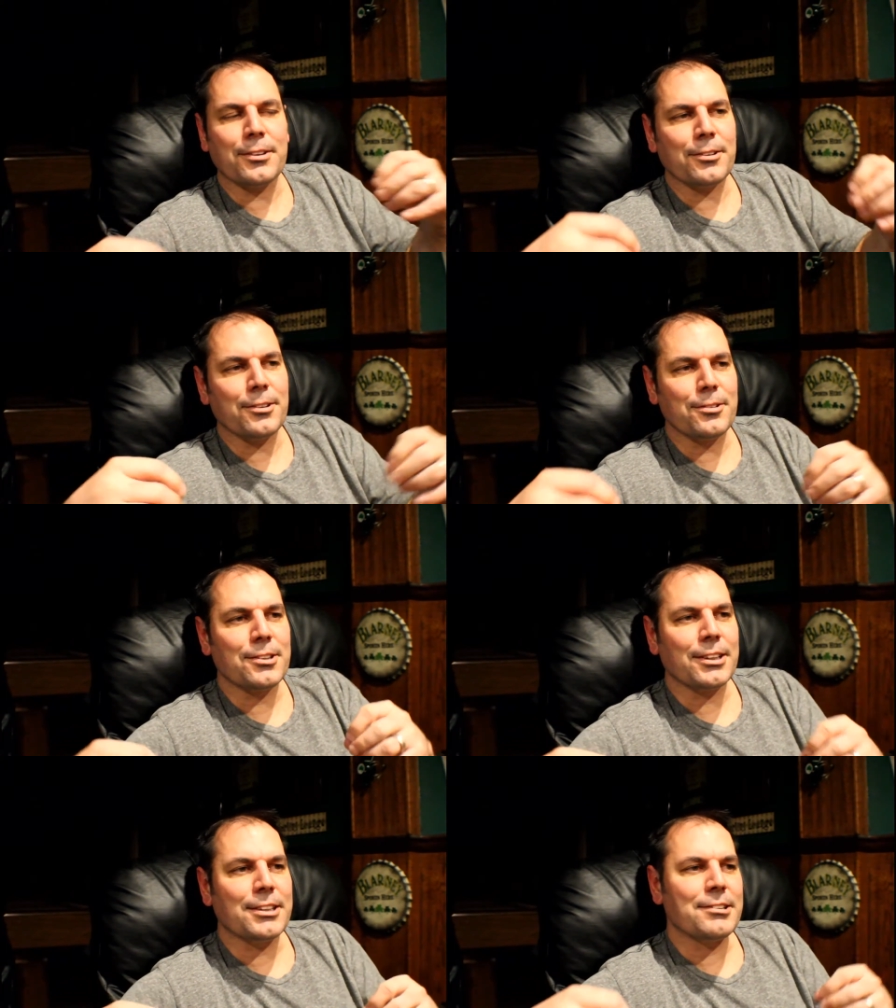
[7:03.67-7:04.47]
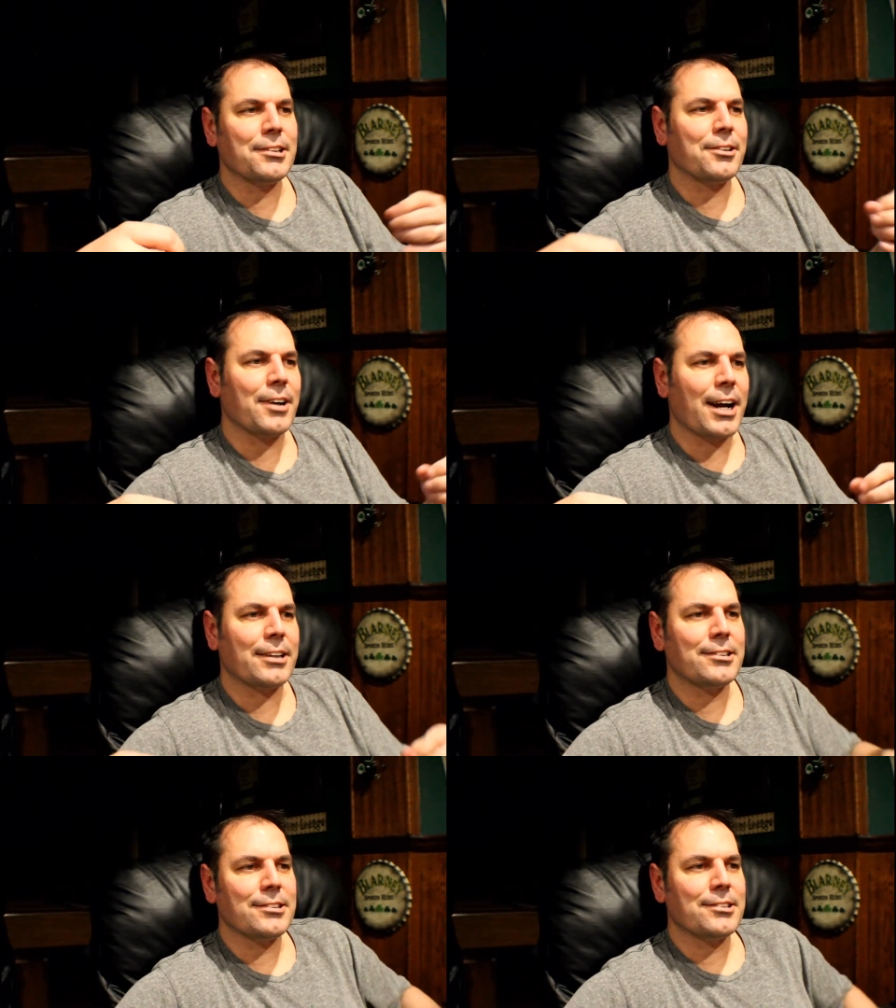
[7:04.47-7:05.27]
And you're using these
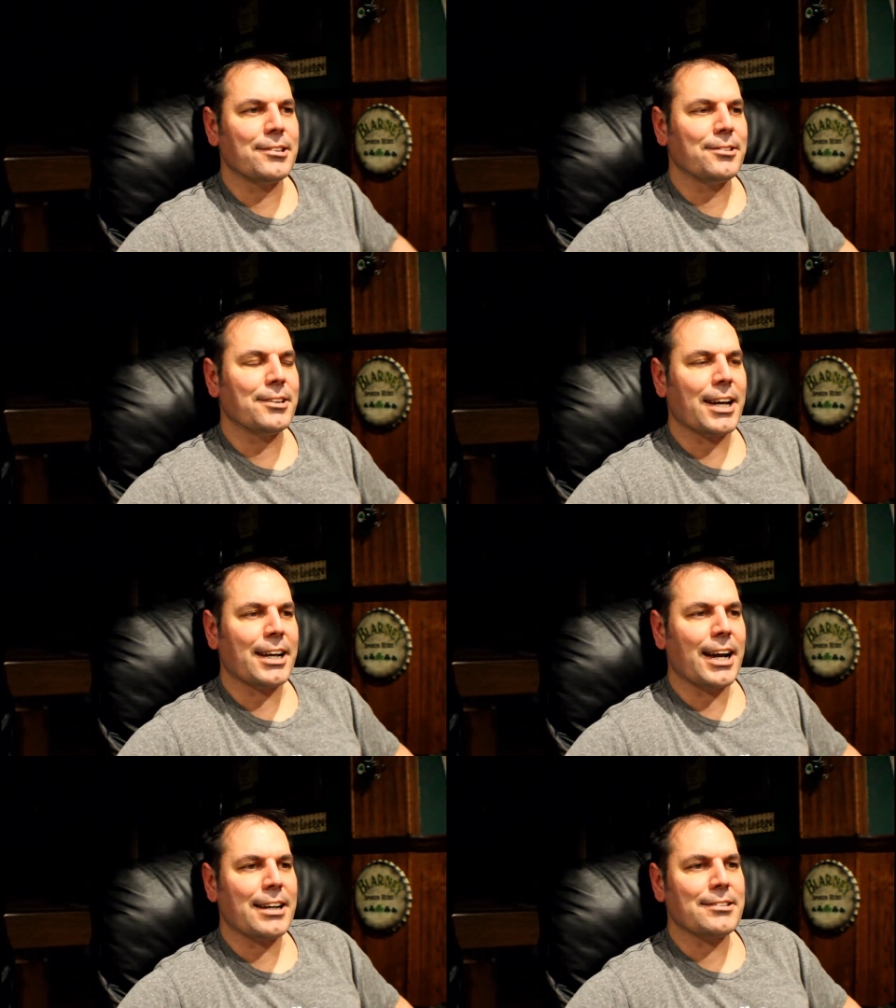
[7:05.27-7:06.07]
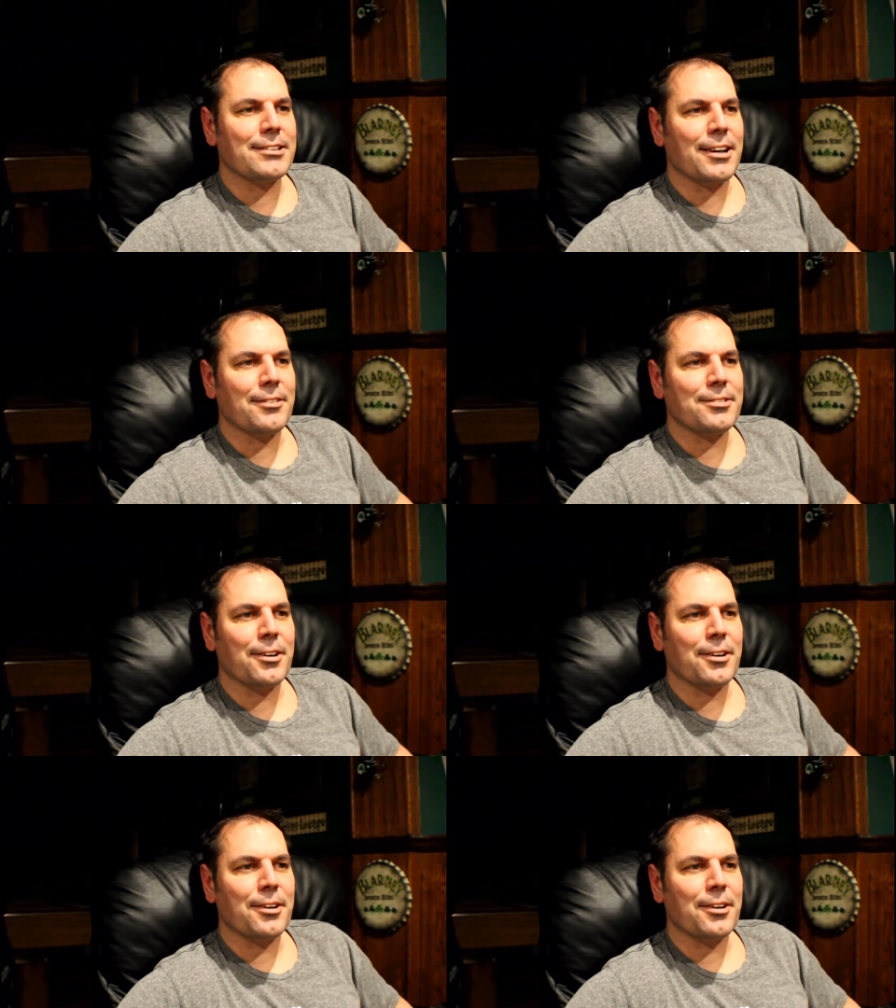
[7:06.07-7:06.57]
interactions to do that kind of stuff.